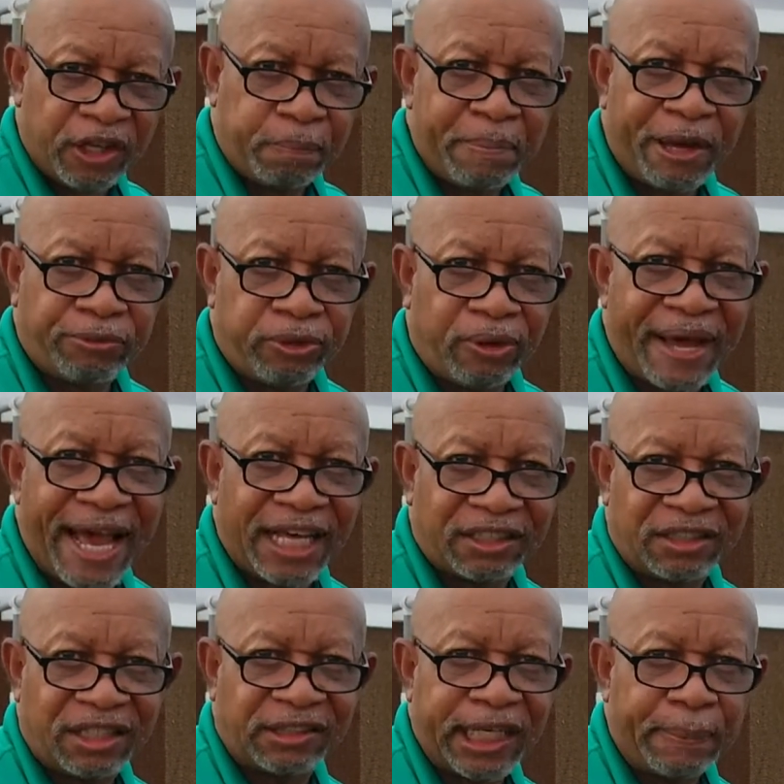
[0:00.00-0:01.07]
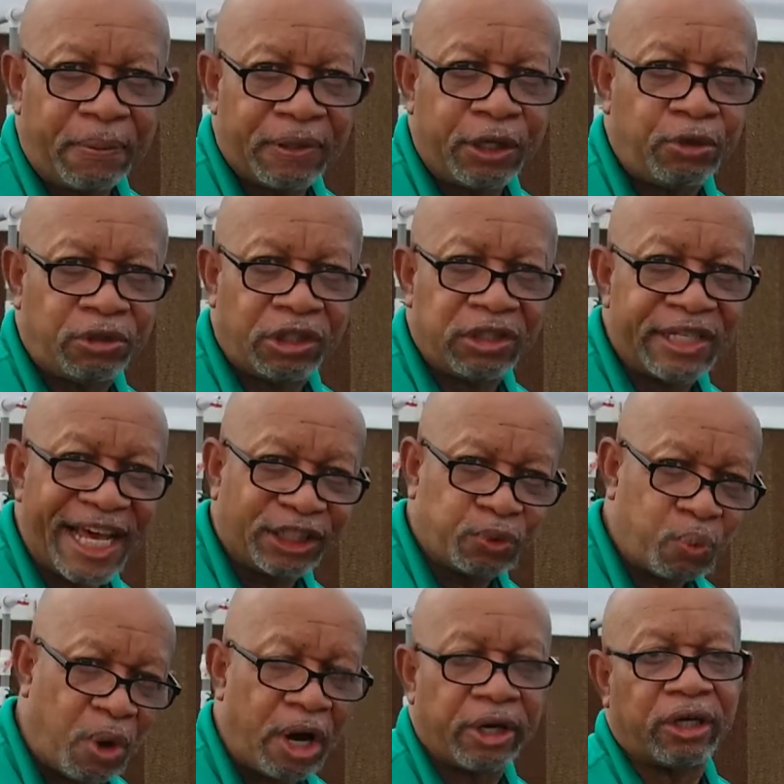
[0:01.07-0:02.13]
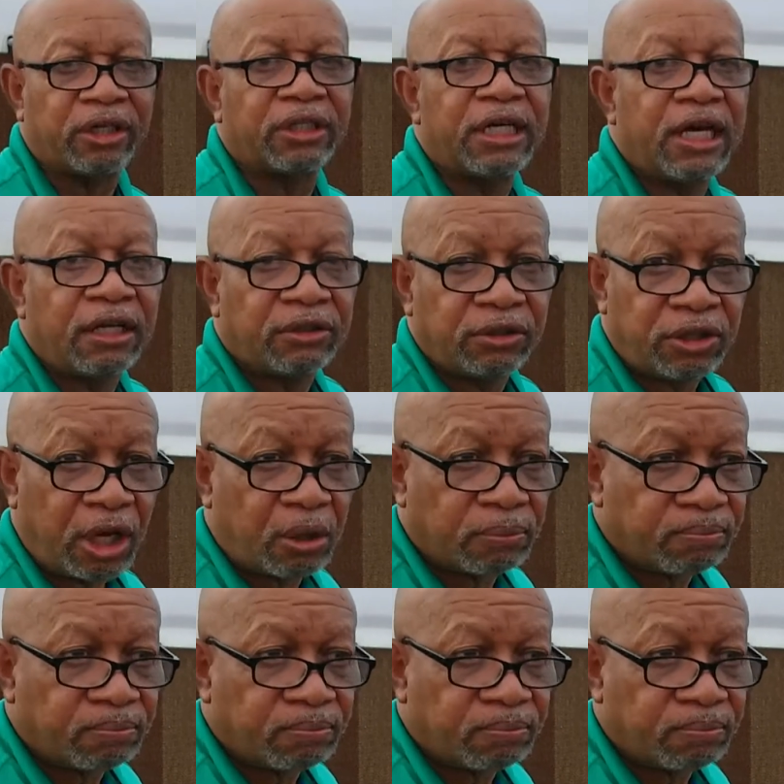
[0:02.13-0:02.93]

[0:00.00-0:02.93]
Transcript: Metro as an example that uses less water. So,